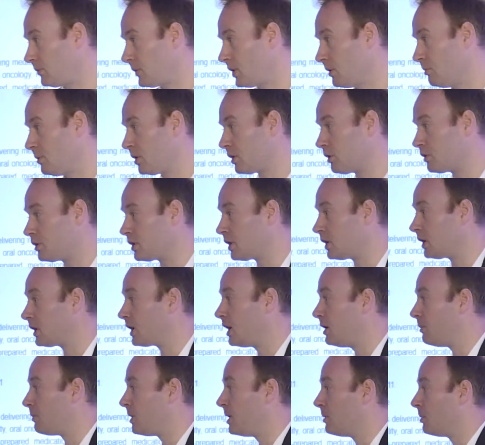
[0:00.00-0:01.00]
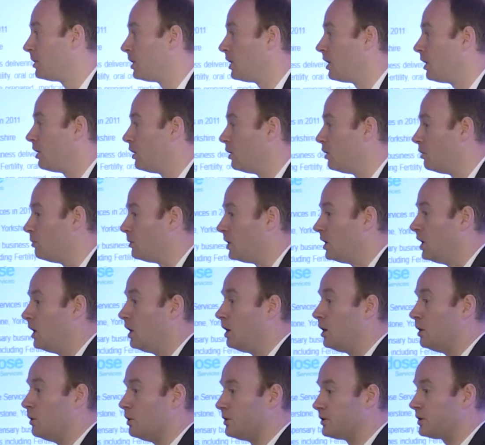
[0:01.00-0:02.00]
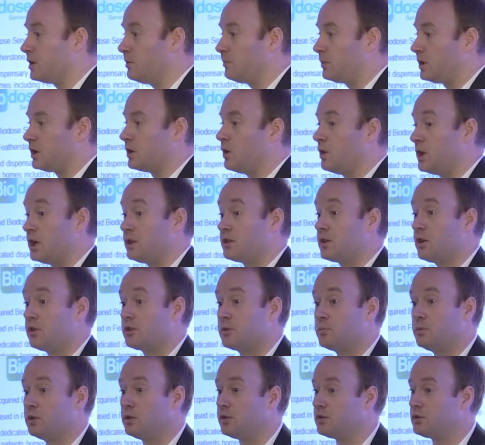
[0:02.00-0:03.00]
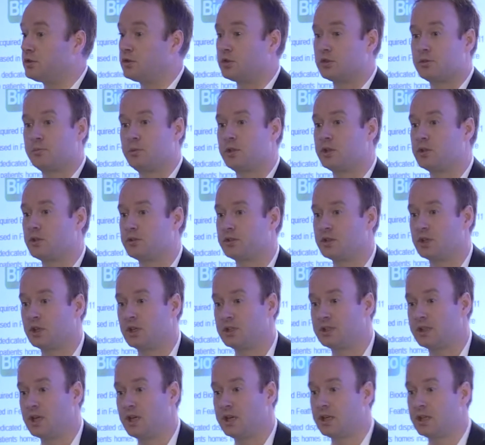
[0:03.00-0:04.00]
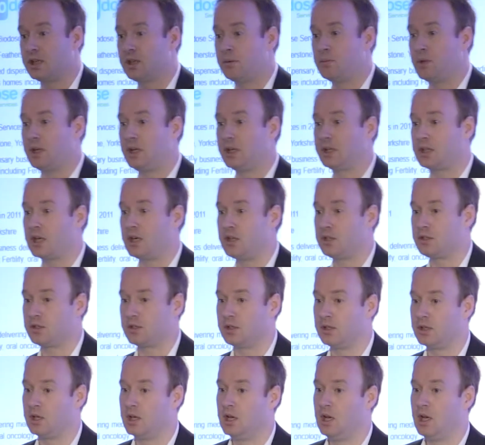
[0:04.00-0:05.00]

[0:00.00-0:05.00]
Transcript: because you can keep people at home who are simply going into hospital just because they're not taking their medication.